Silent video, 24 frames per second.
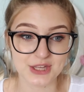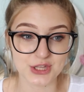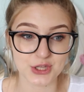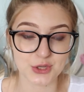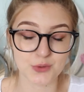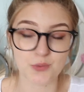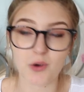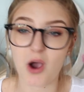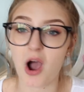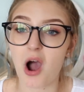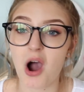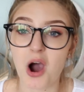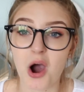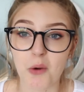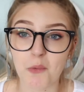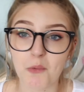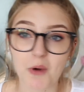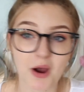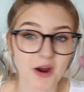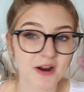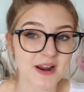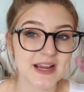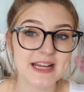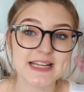you are
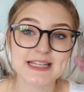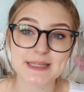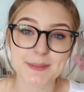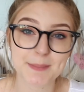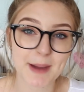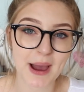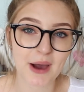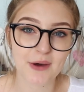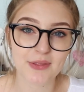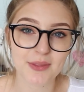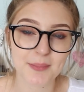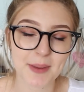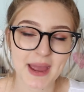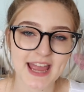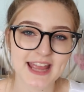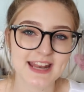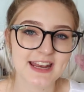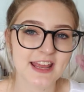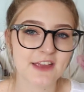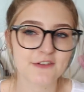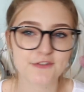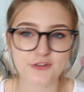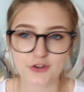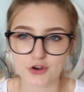worried about the
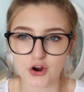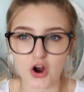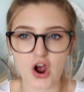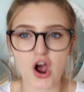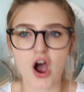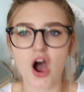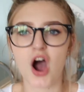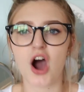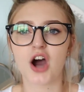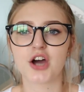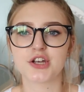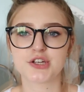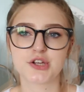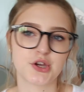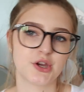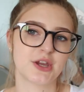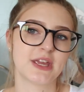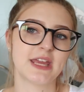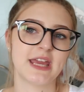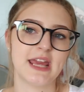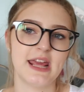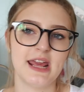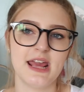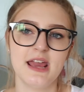pain. If you're a hard
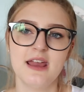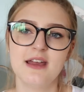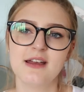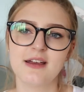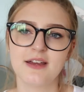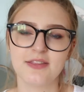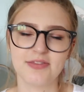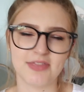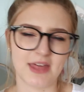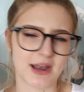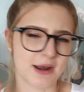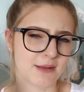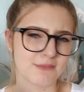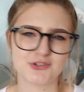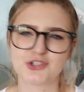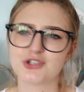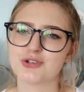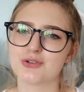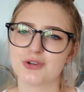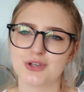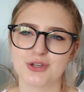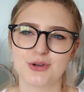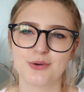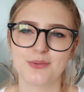cookie, then I'm
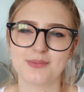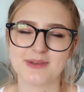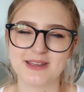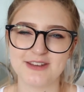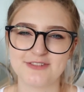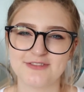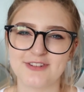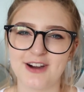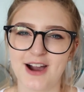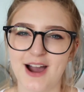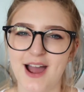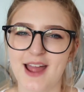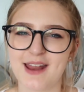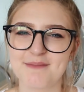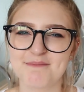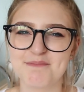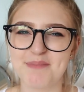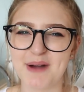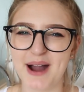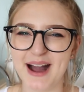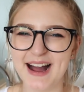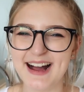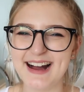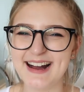sure you'll be
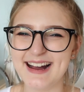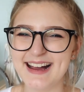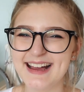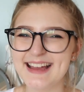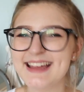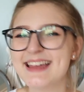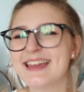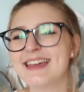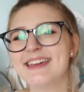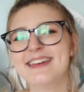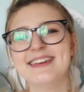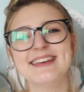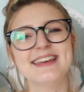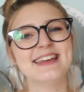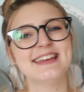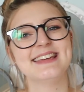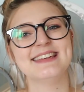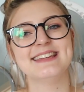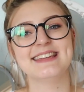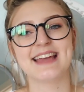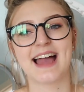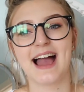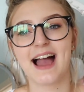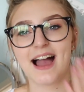fine. But
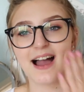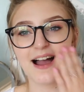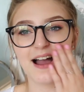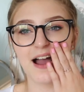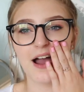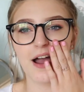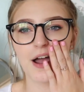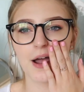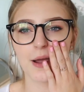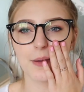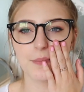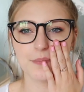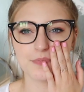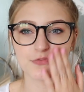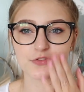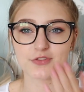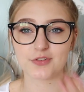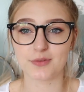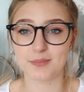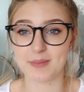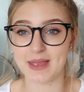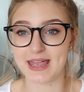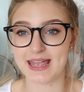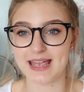yeah,
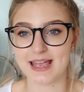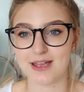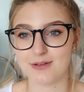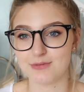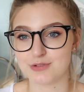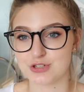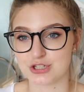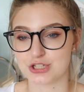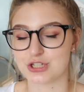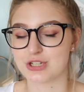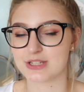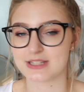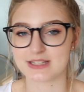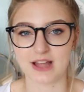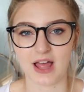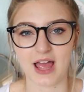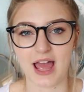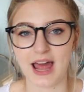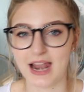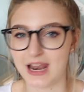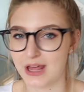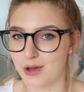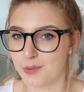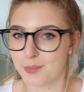for me, it was just
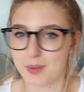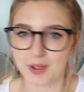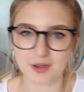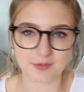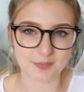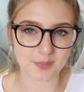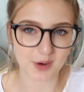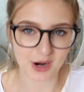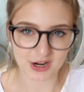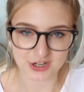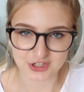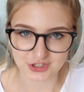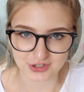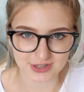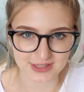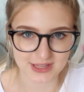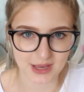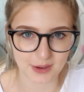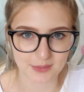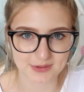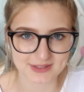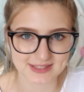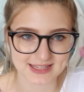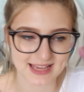like a little bit of pressure and
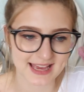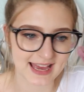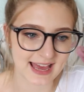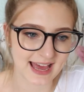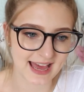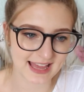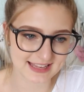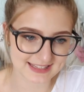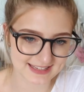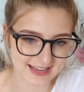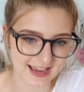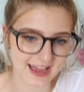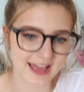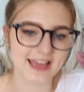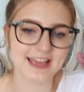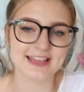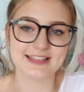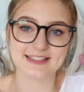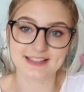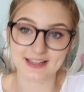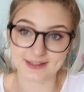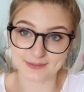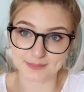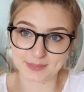that was it. And yeah,
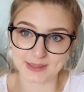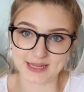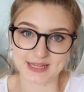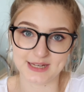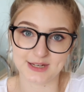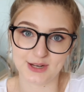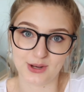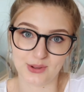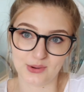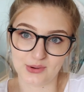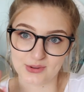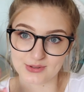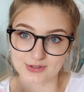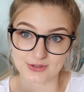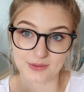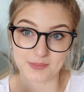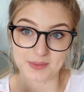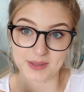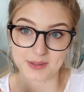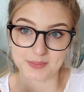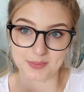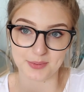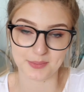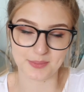it does bleed a lot, so
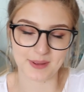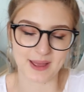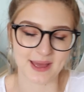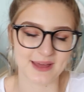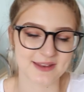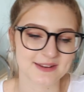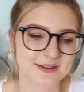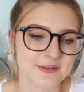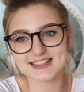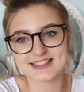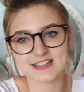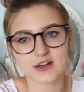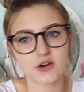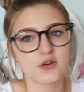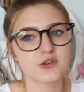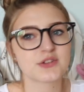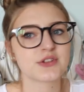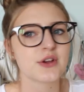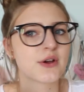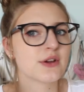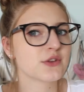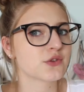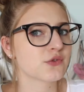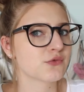be prepared. It's
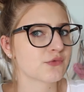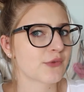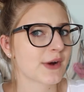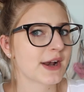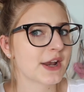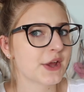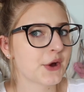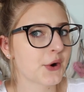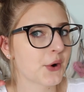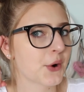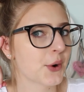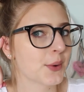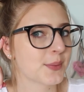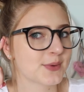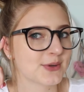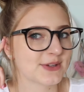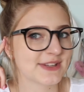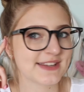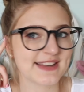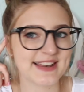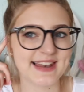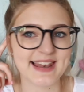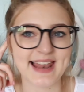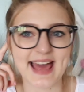also really horrible
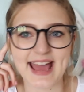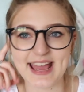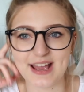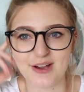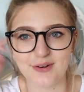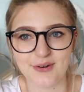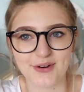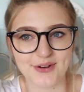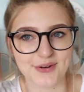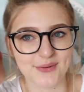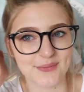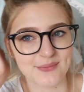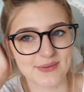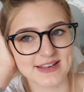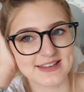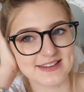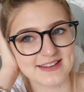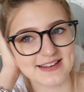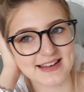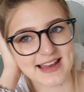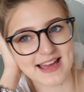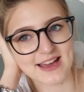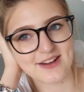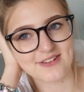to lay on when
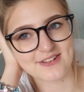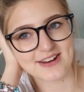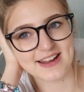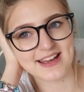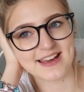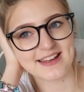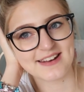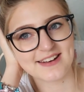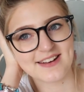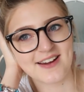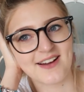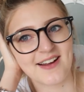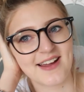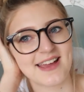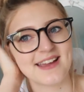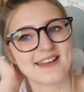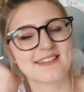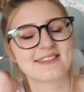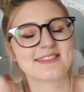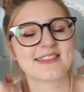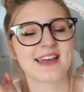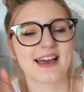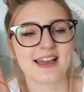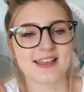you lay on it at
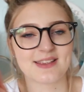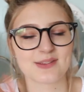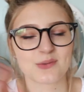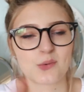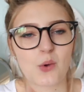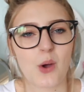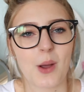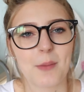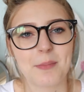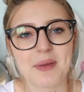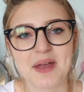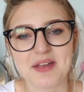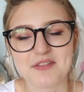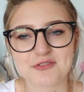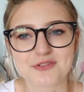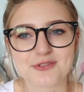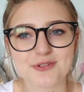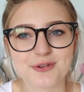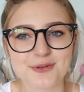night. That is quite painful.